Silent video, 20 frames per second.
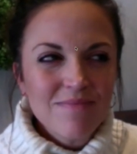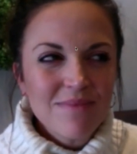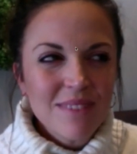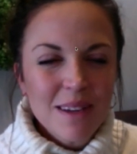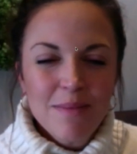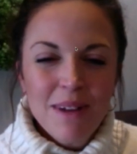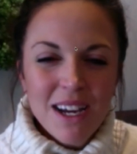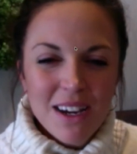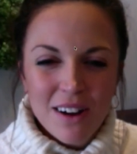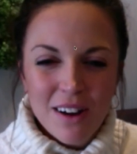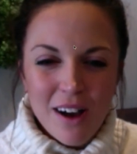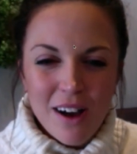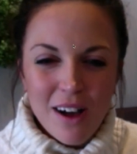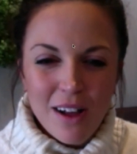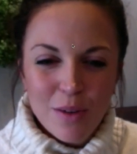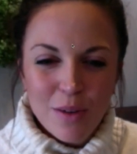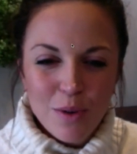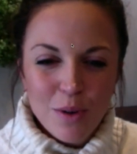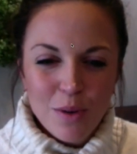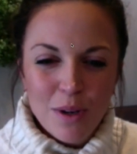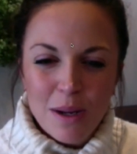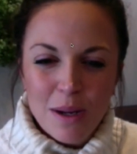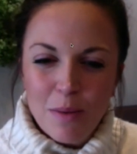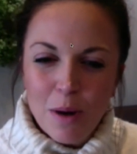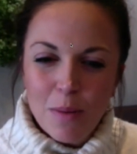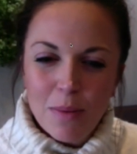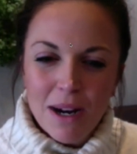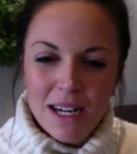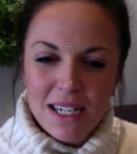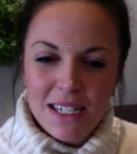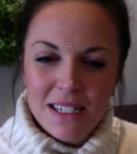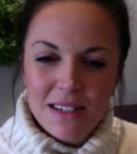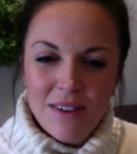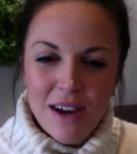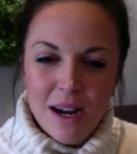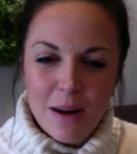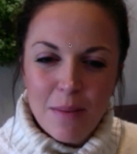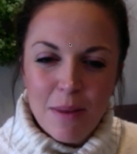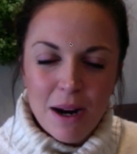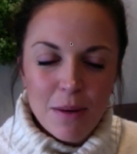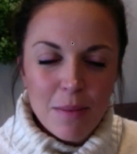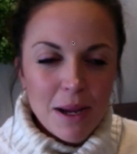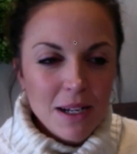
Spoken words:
I'm not going to call it woo anymore, but I need to find a better